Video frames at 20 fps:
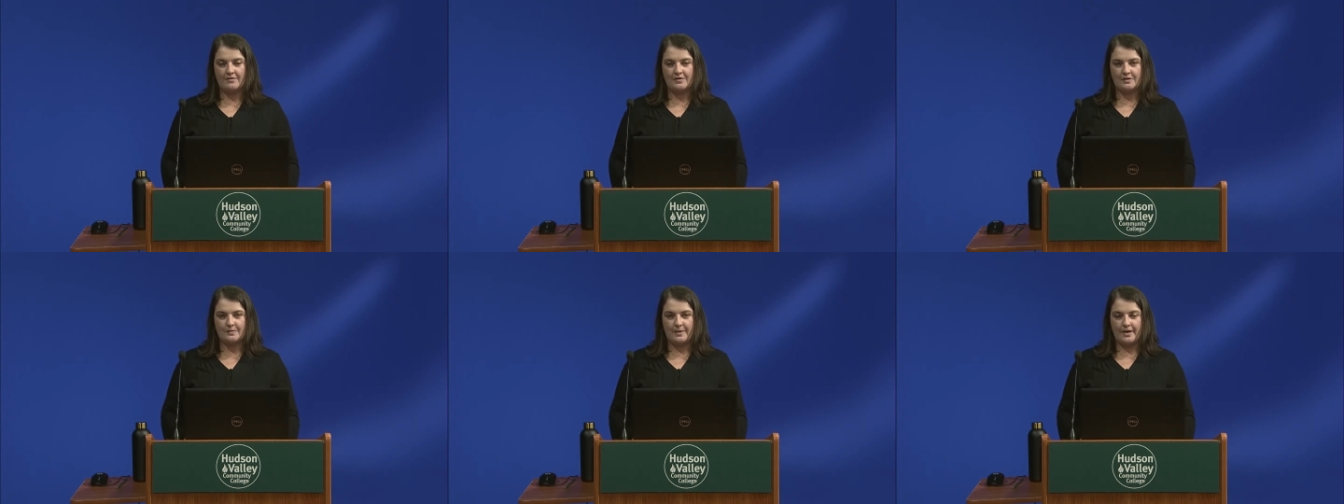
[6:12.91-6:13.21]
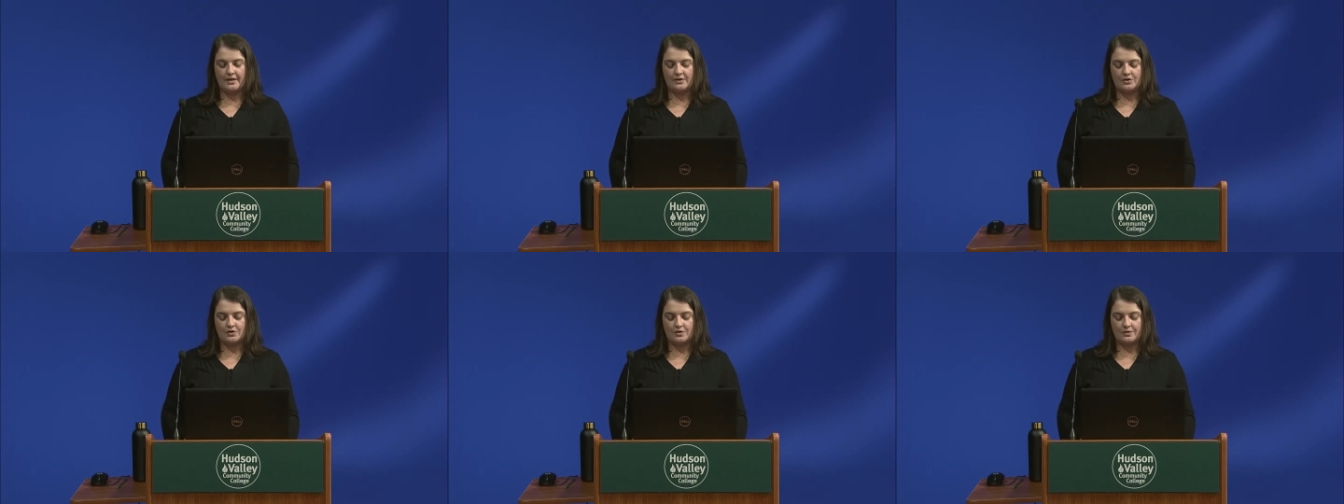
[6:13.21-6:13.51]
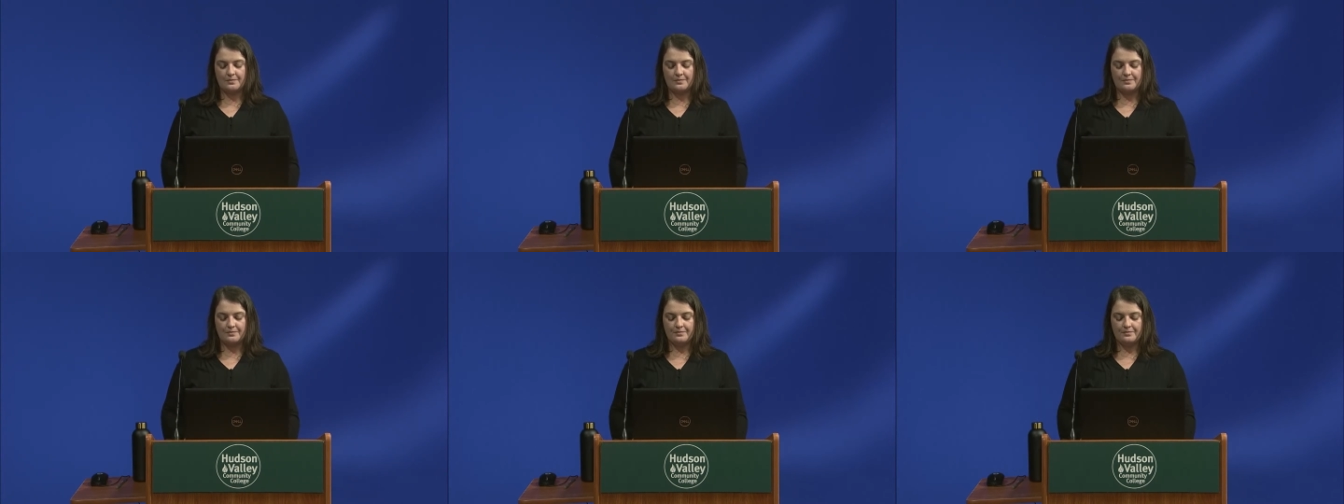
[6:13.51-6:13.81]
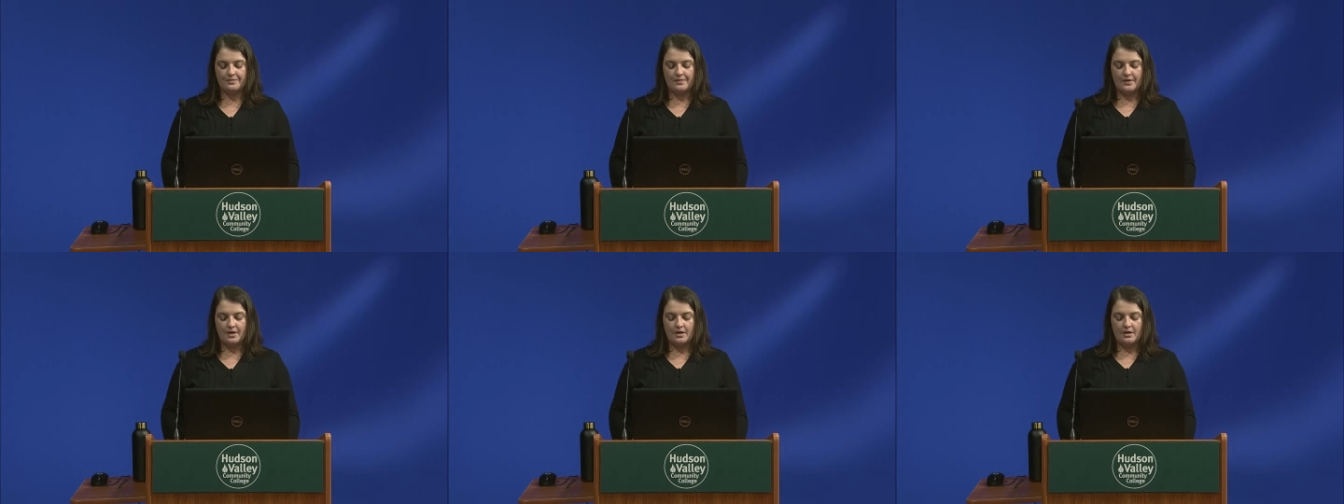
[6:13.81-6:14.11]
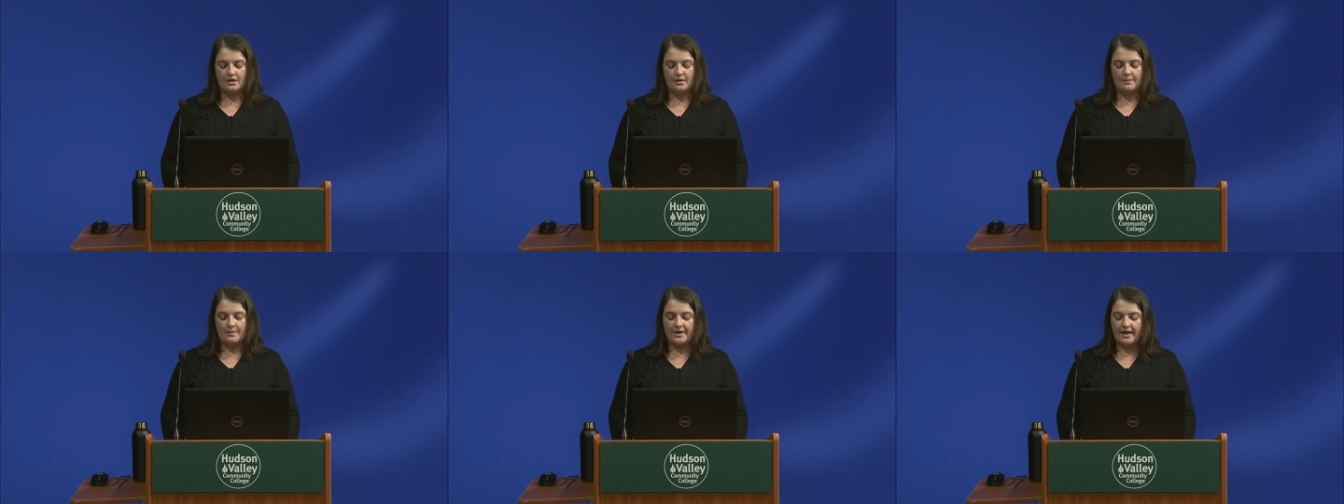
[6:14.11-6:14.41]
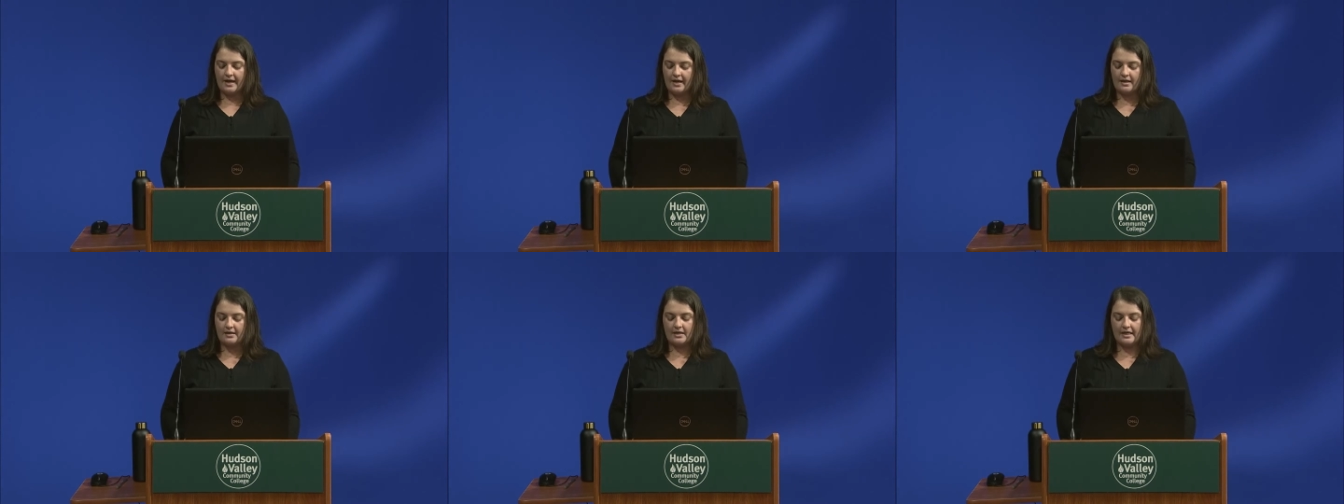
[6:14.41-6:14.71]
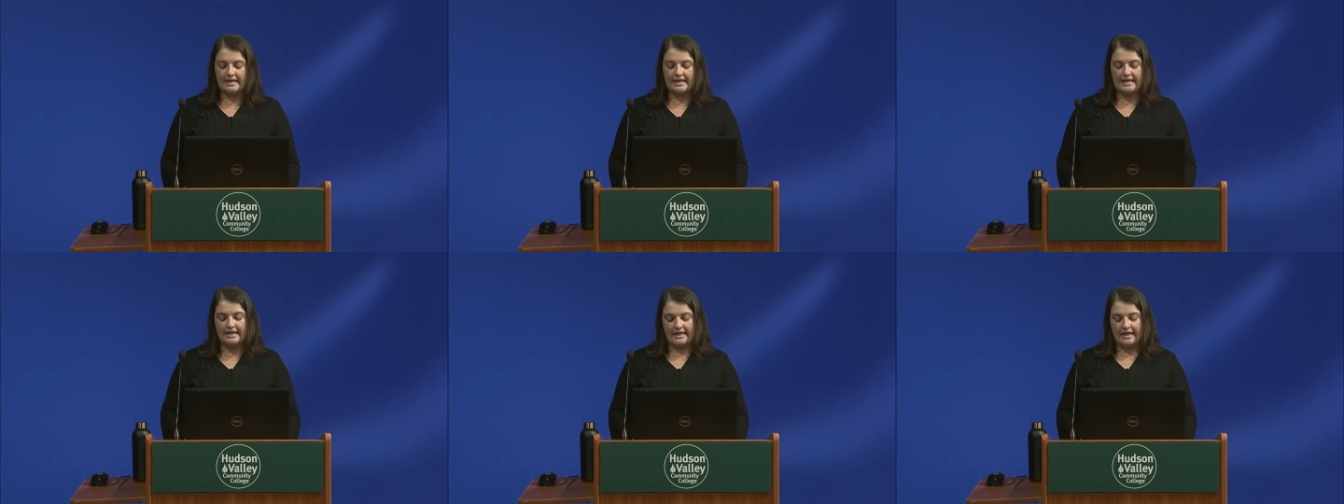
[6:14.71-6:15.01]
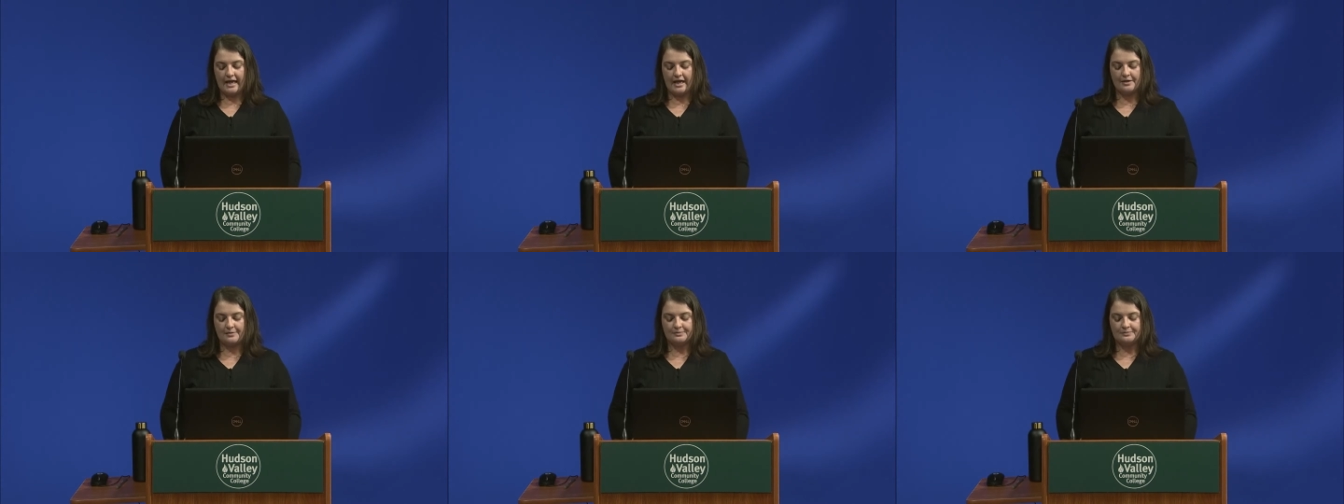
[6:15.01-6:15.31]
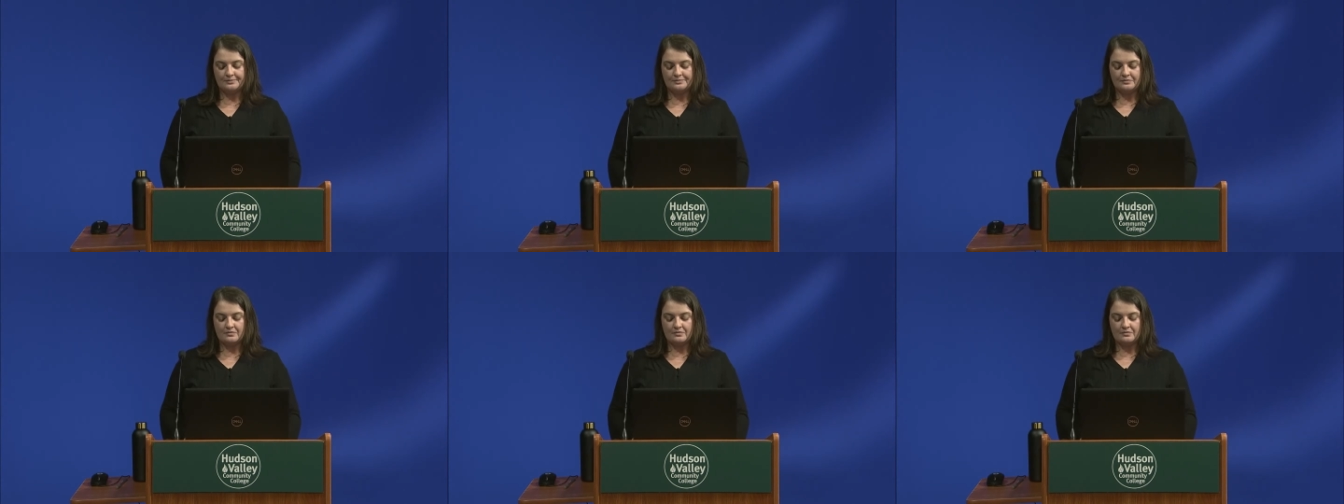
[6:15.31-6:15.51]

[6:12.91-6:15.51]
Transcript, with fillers: as much. But I got lucky again.